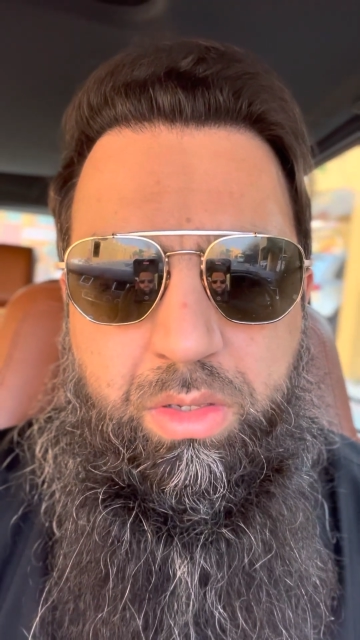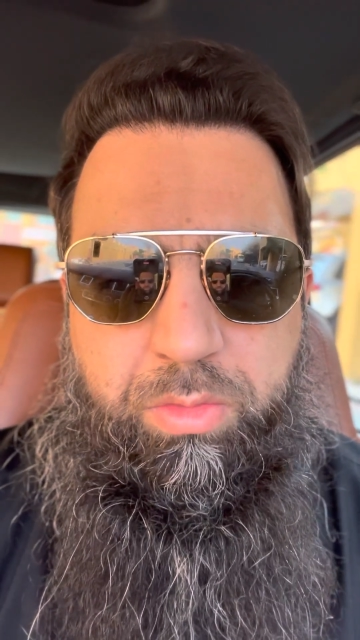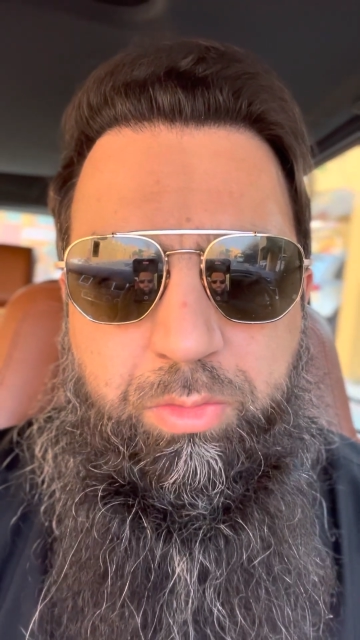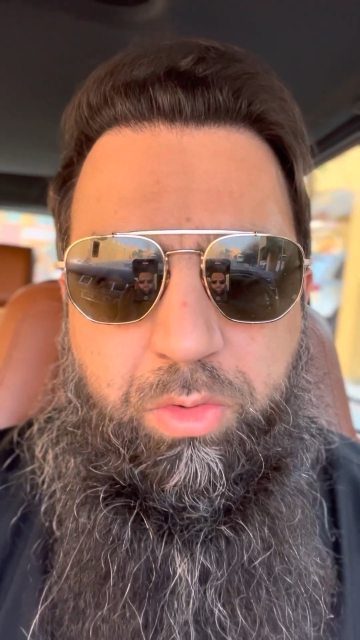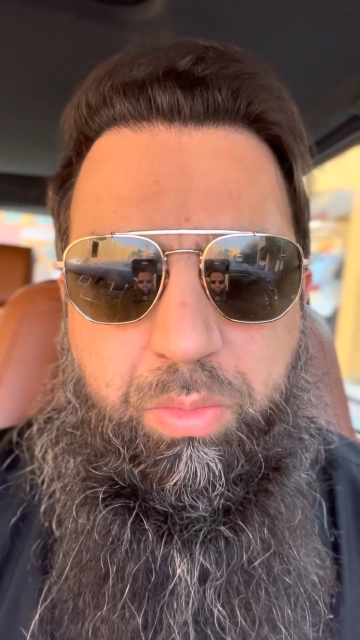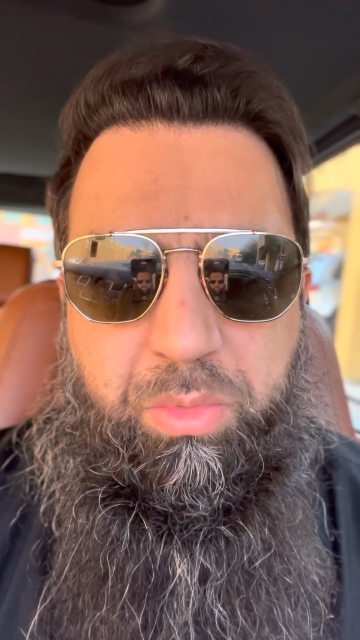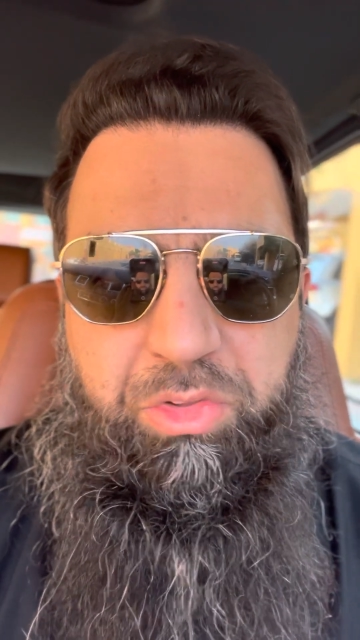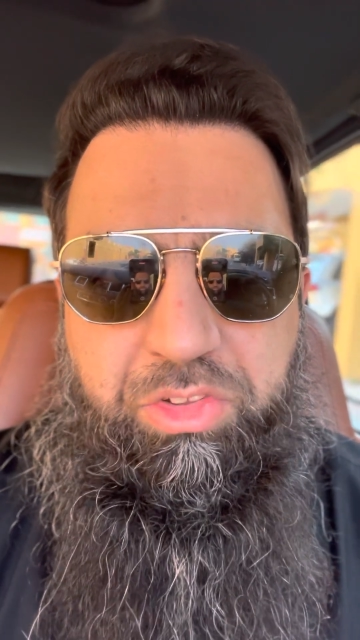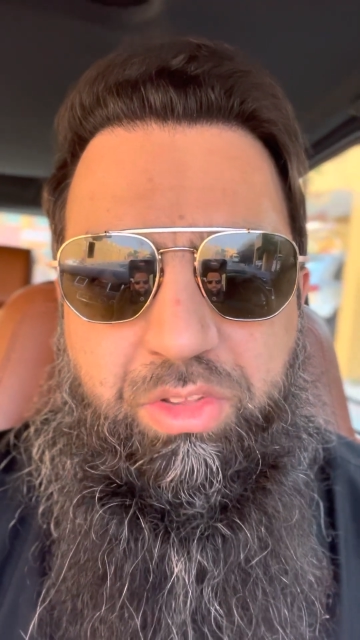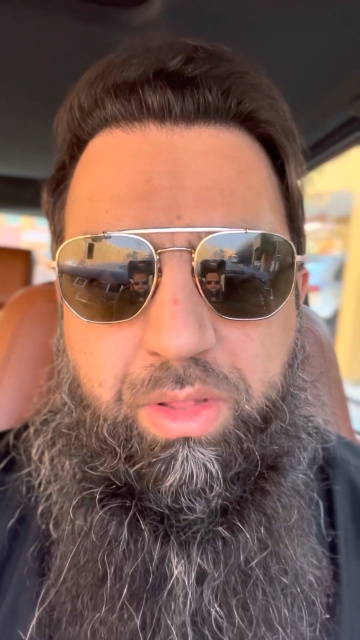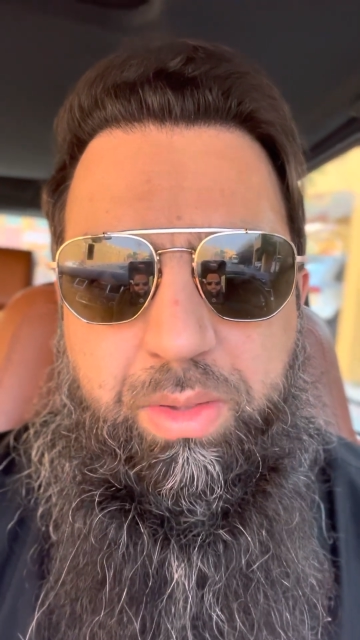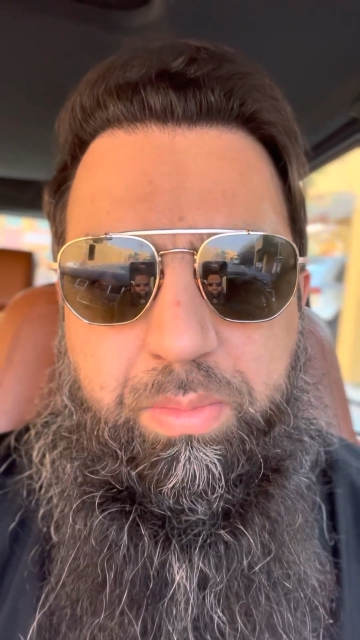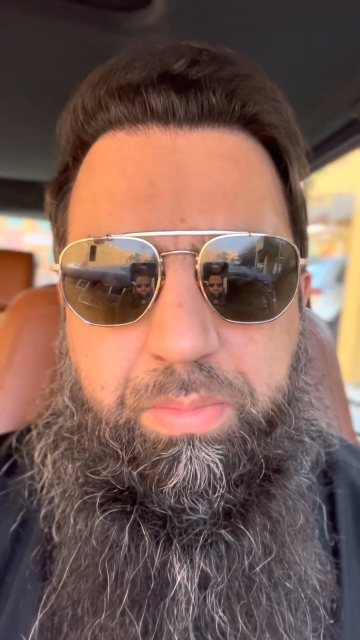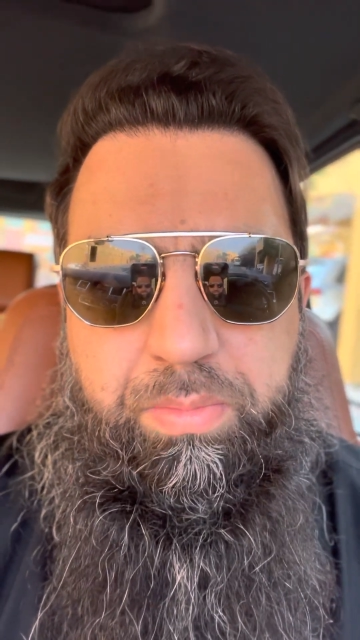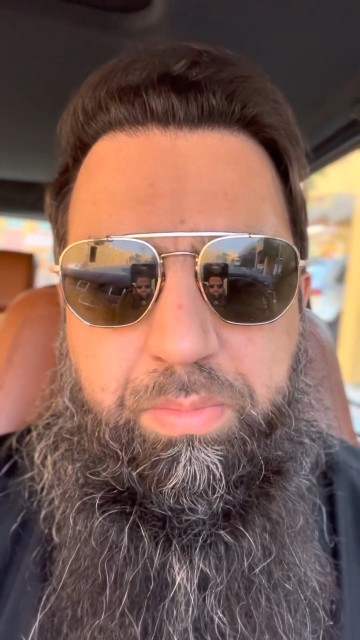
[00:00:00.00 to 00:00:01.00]
for
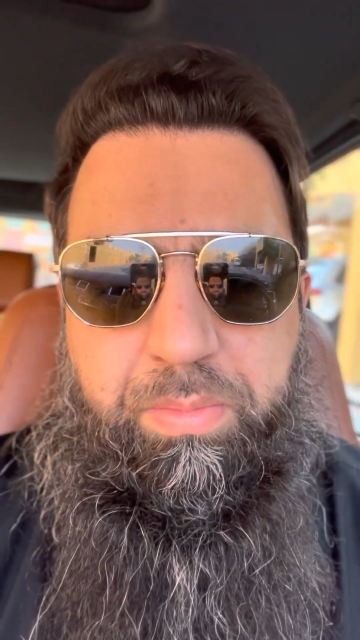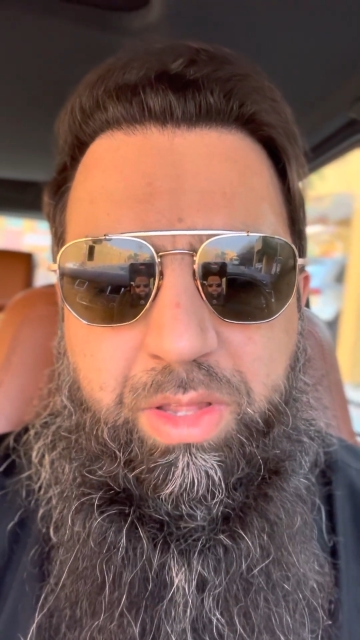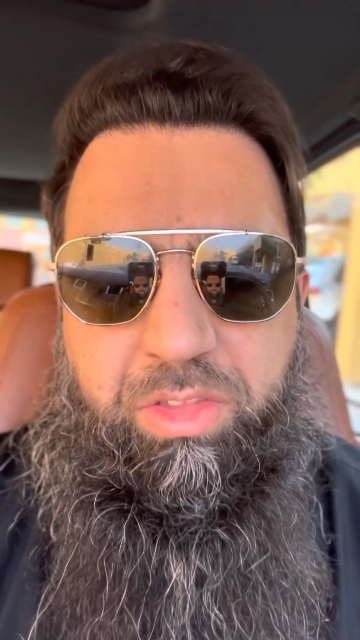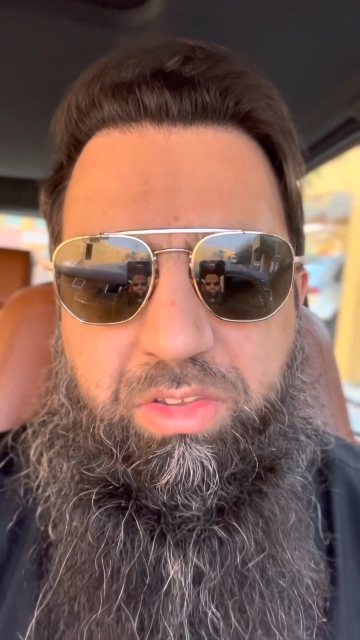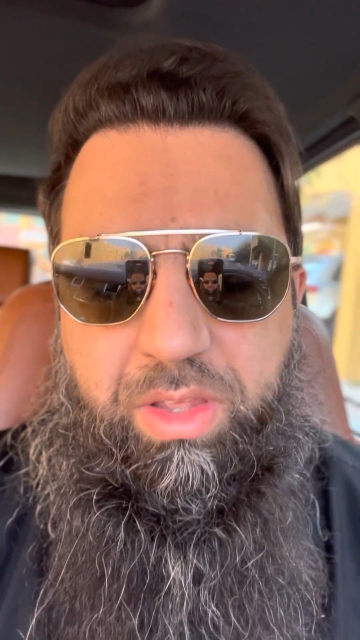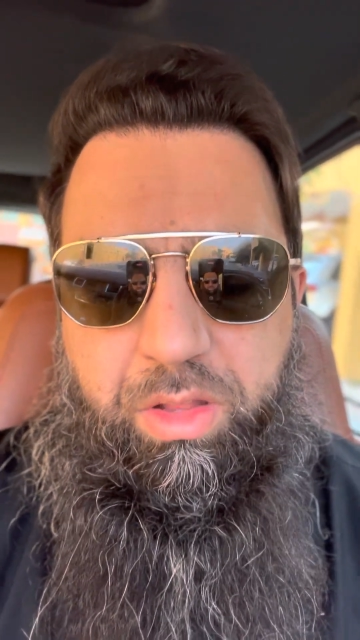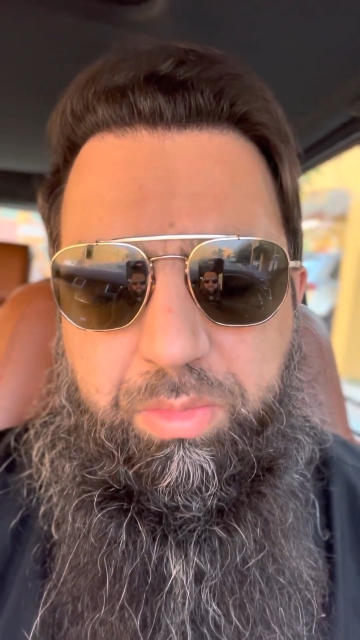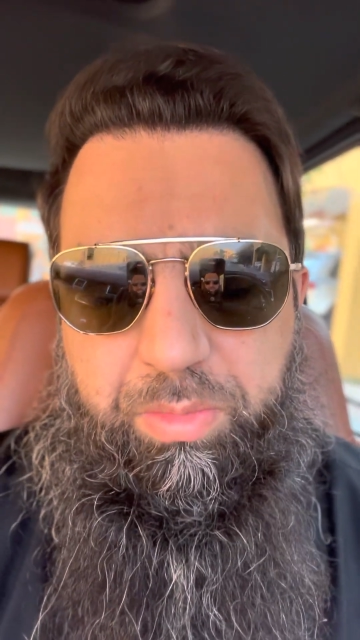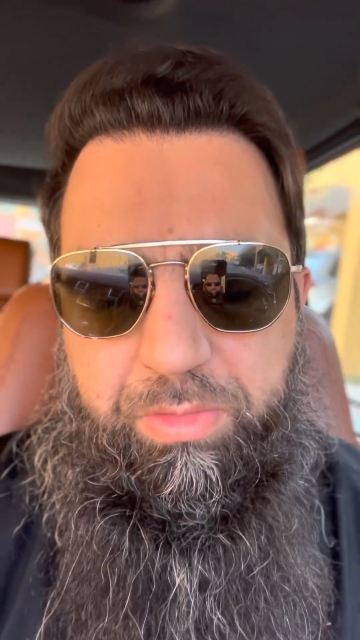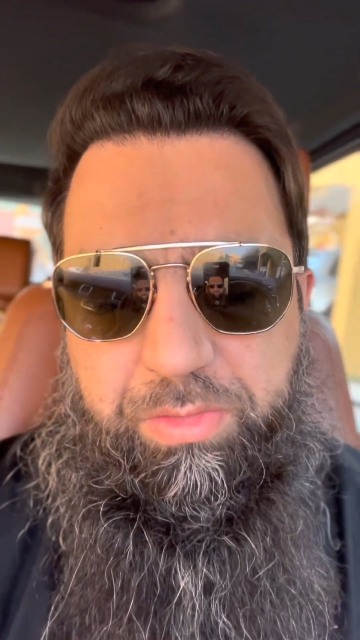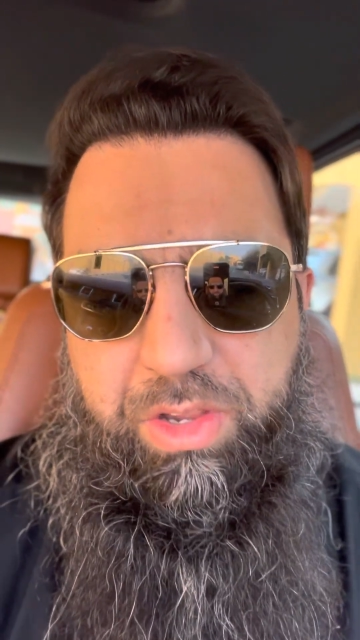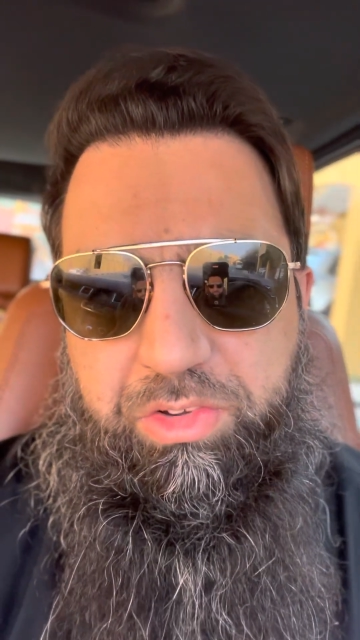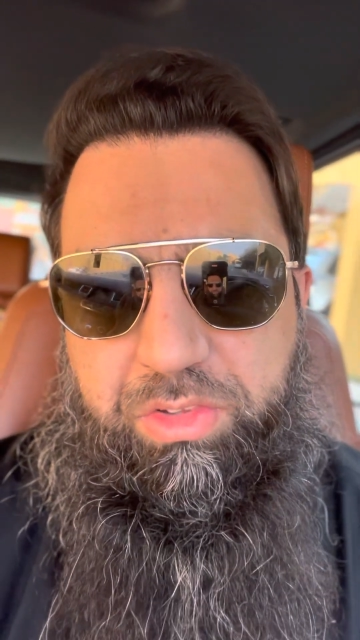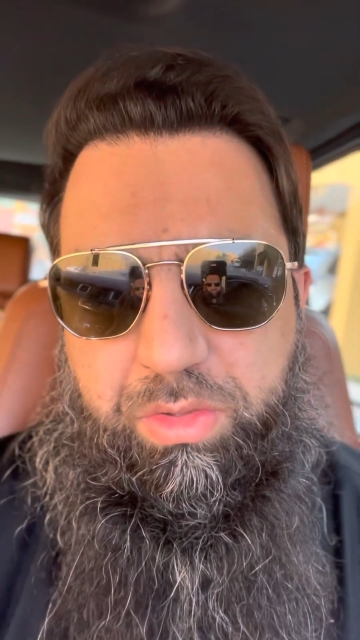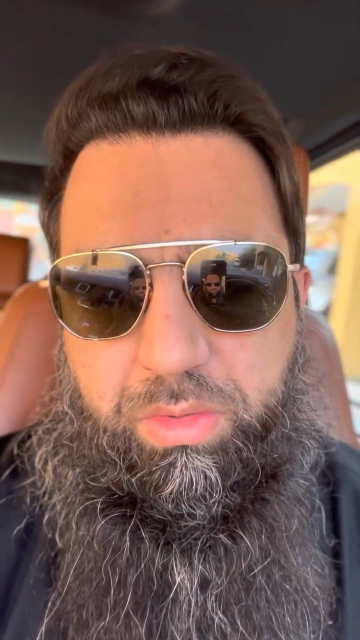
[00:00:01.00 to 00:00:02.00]
Muslim mental health
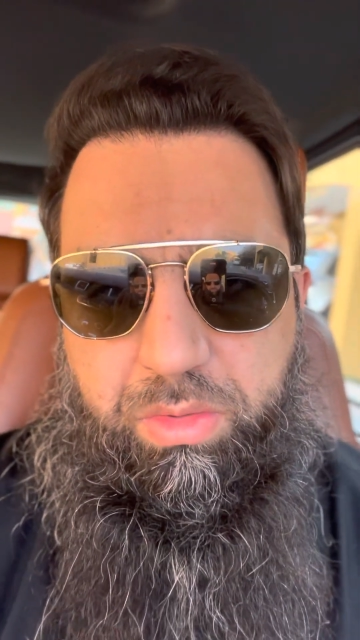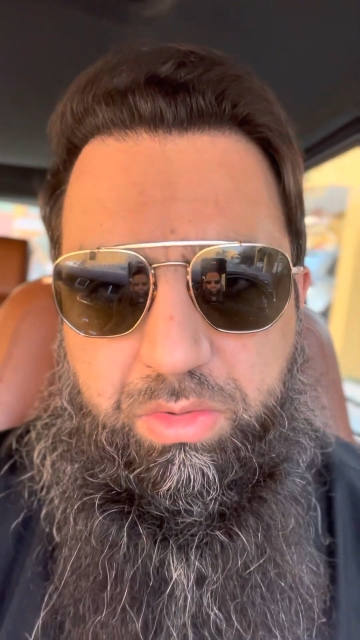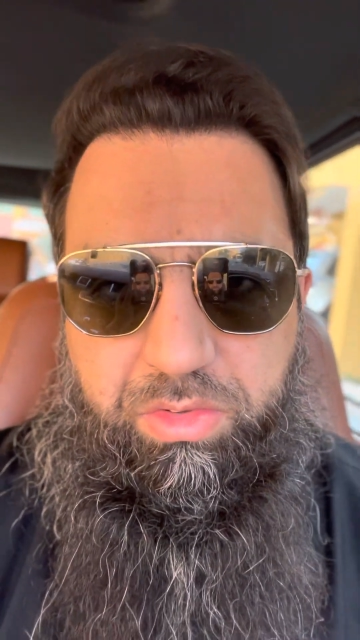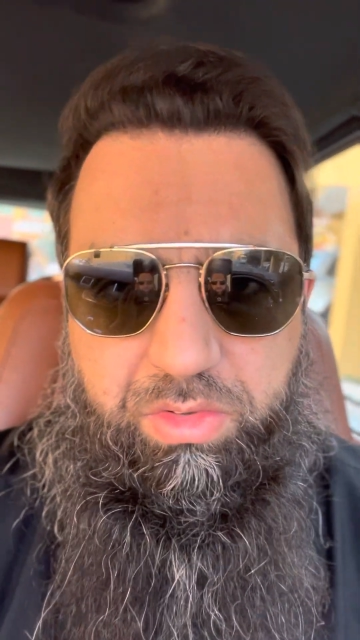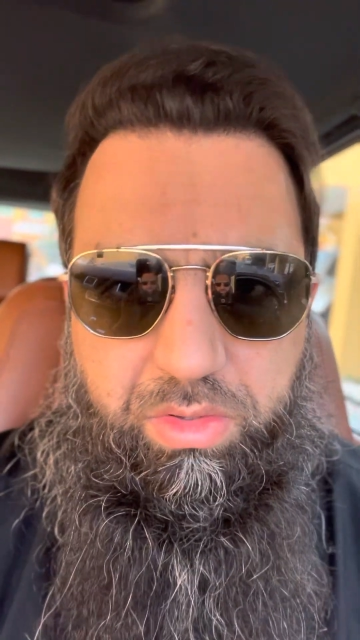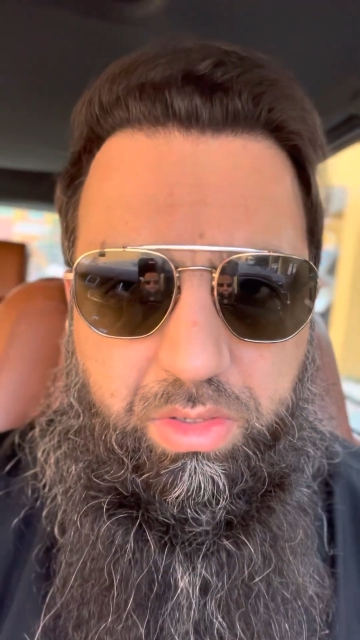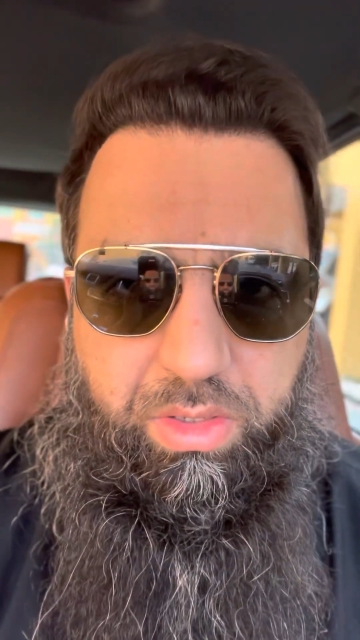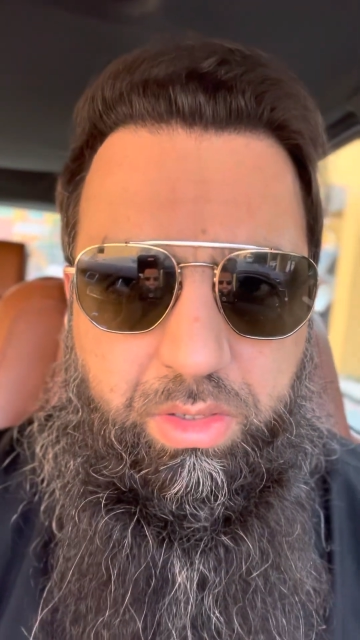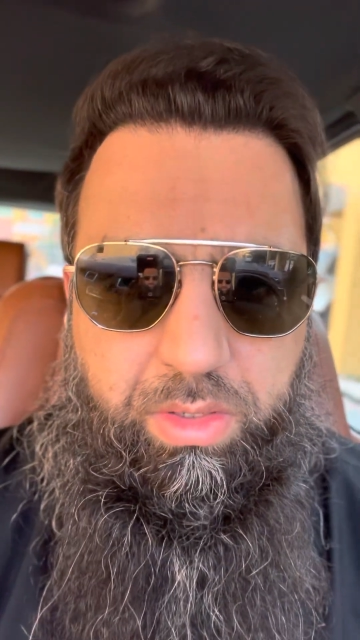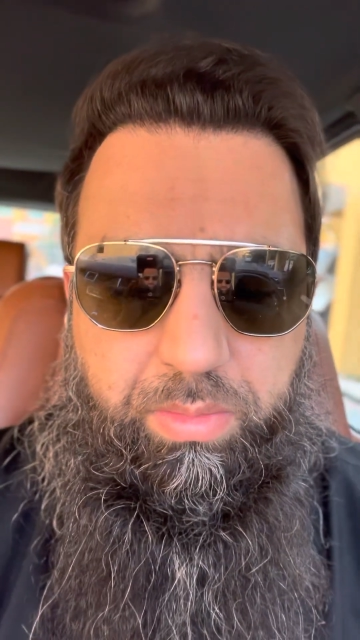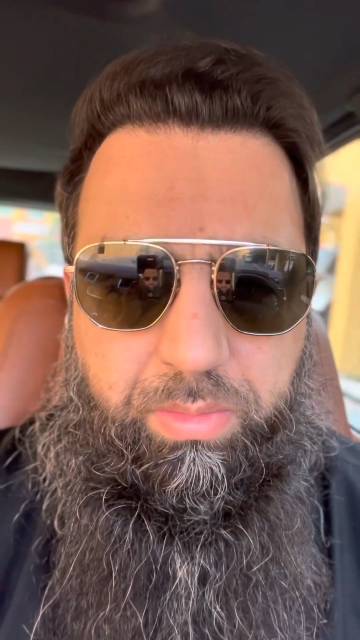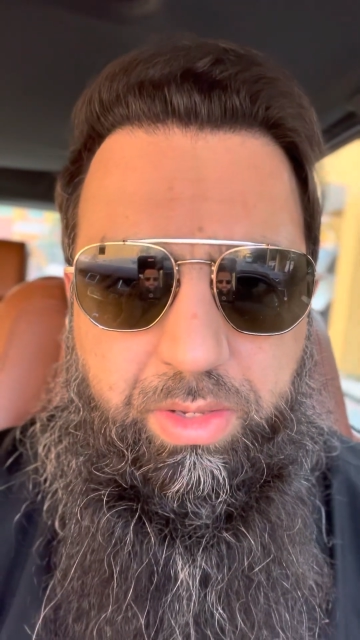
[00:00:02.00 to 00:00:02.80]
professionals um,